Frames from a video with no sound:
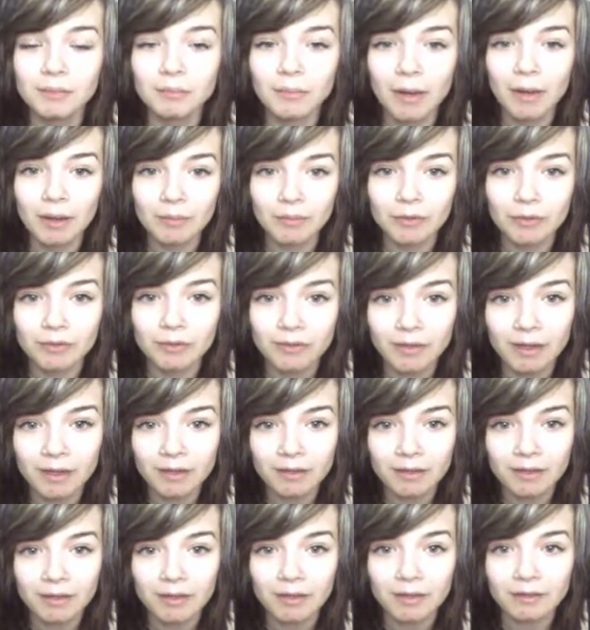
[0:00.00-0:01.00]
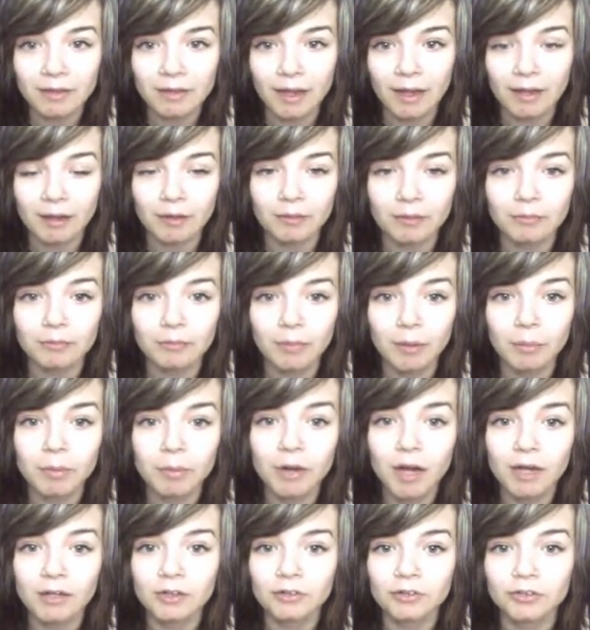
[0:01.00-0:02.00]
My music is like my
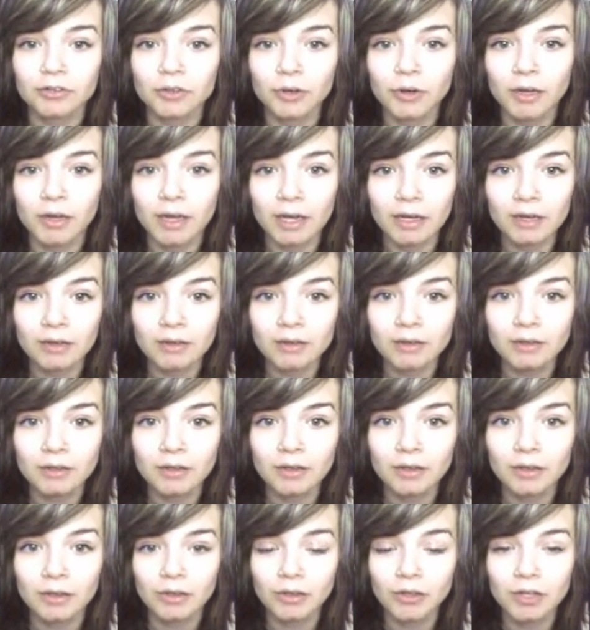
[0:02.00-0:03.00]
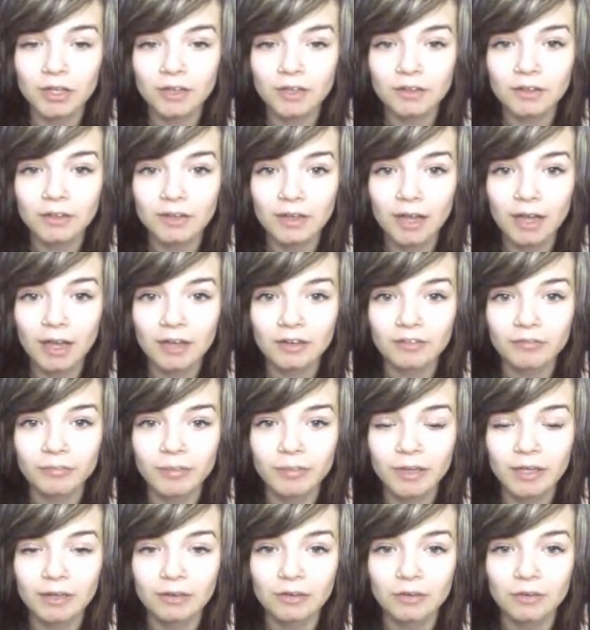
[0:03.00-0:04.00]
pride and joy. You need to kind of
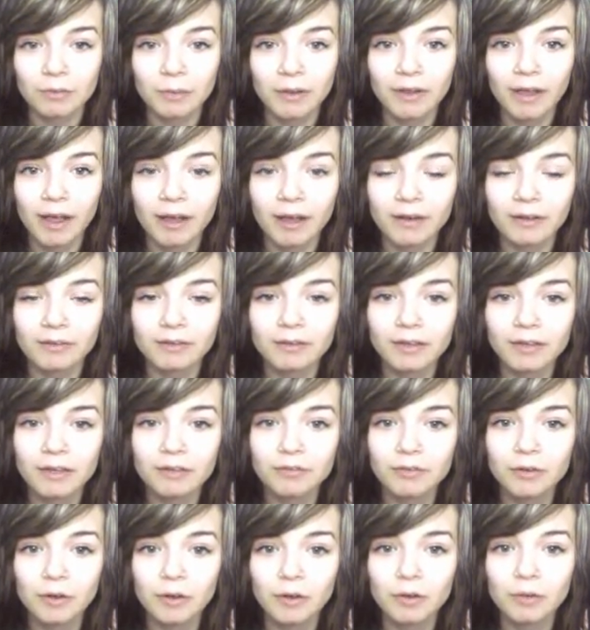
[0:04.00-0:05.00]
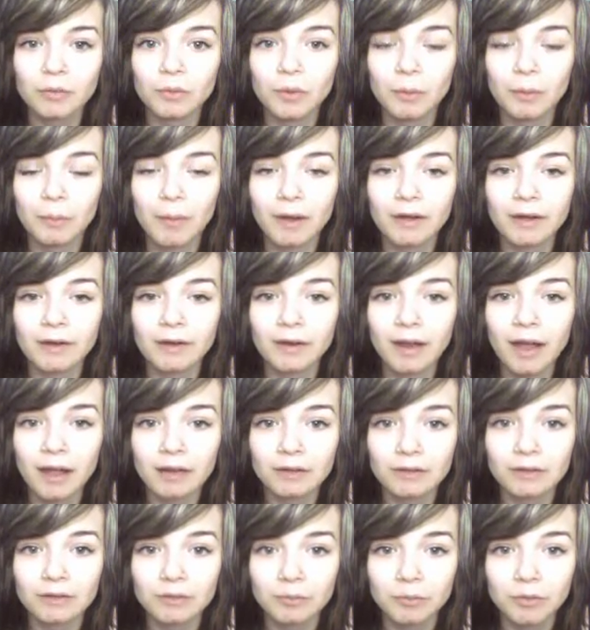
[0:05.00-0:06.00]
be into it, and even though mine and
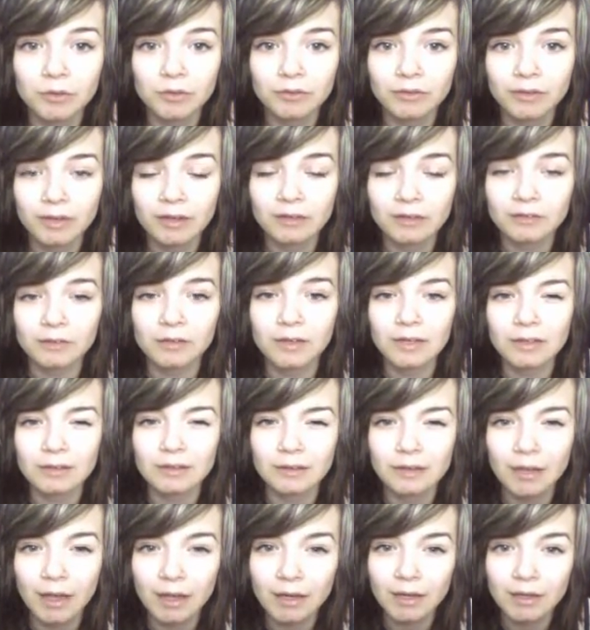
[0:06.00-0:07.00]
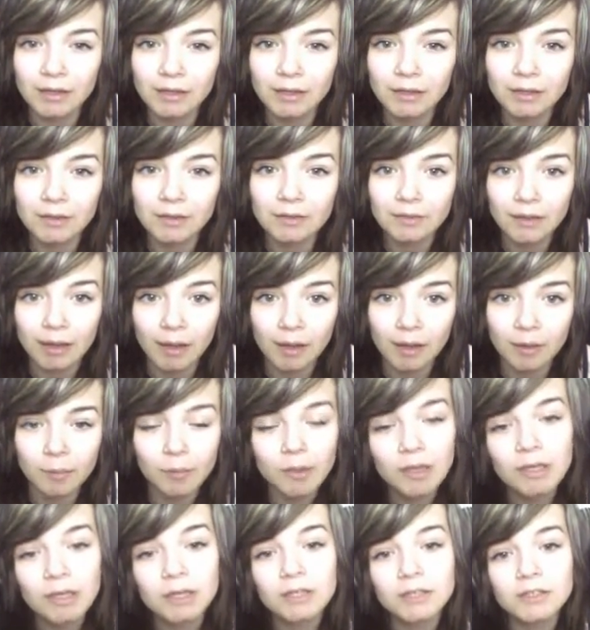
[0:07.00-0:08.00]
Hannah's music isn't exactly the same,
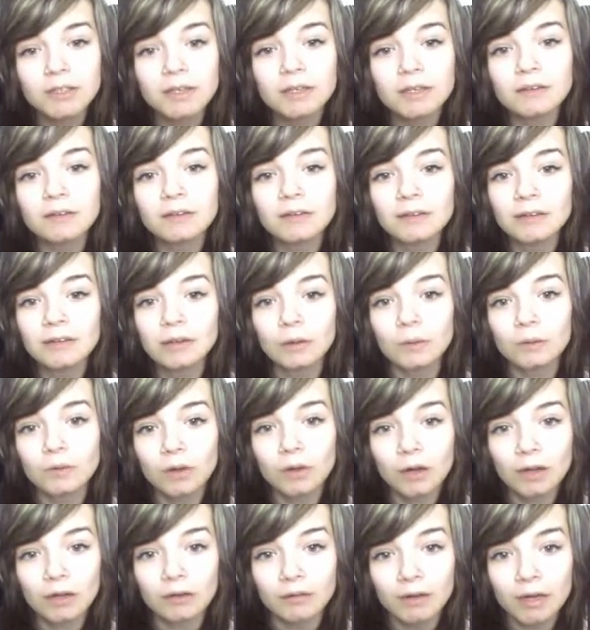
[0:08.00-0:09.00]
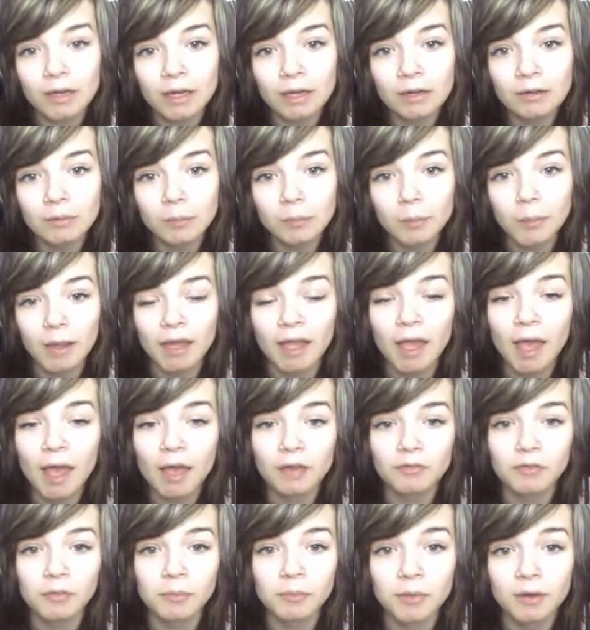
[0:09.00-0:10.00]
she can still tolerate my
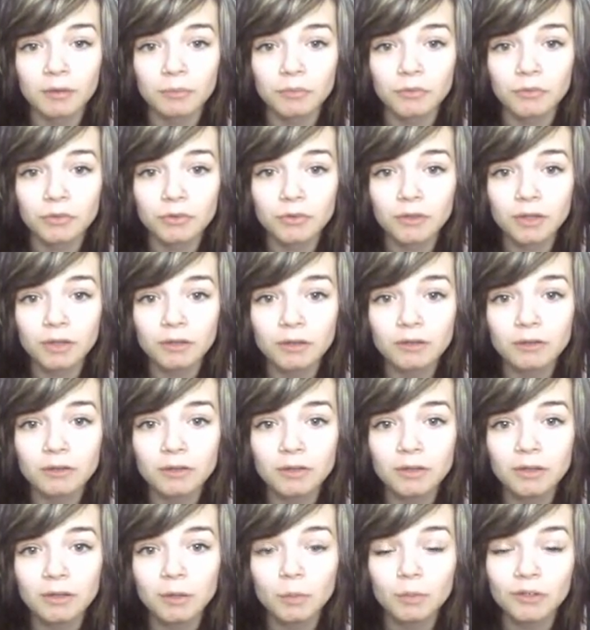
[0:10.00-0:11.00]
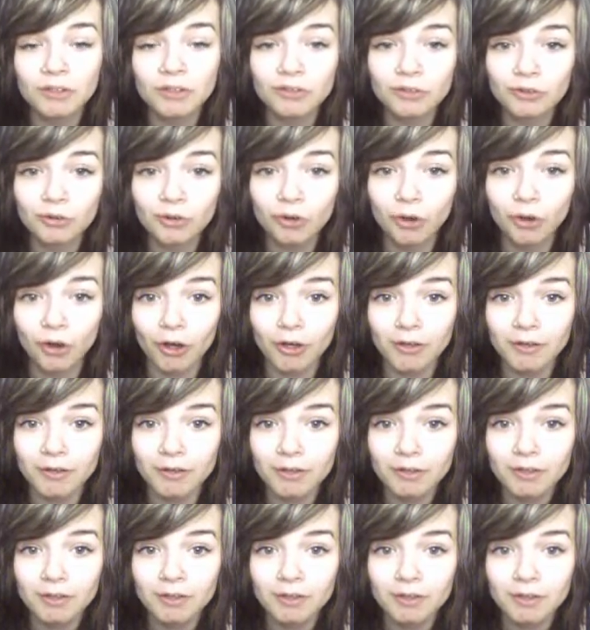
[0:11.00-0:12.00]
heavy metal music, which is good.
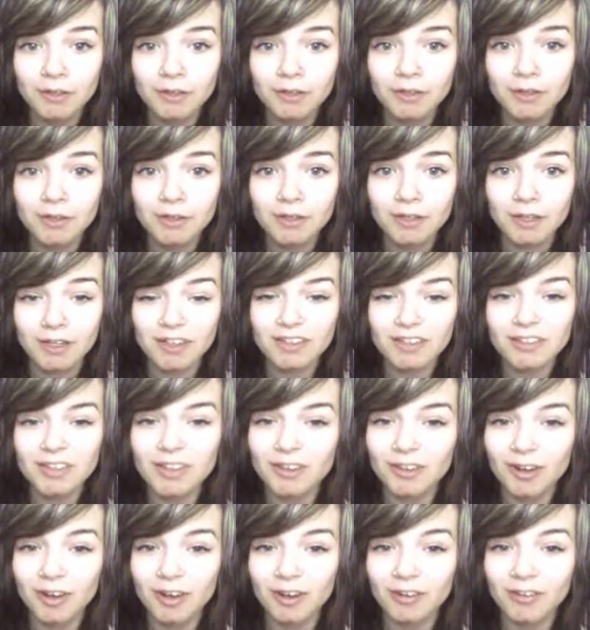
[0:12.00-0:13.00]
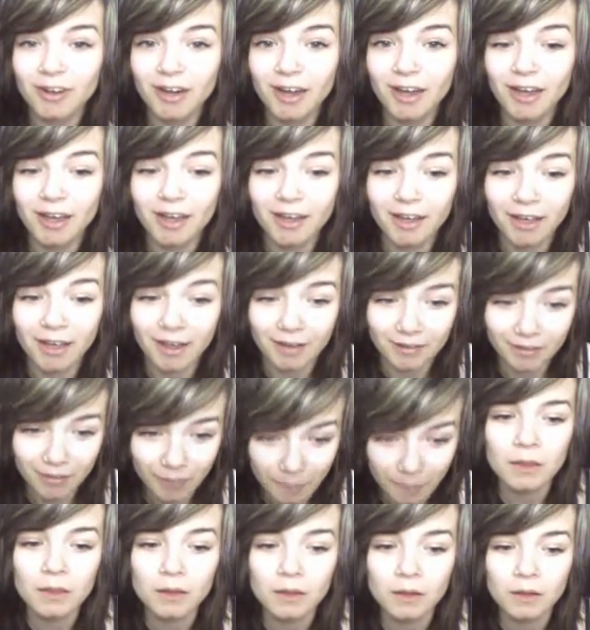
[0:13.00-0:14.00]
At least you can tolerate it, I guess.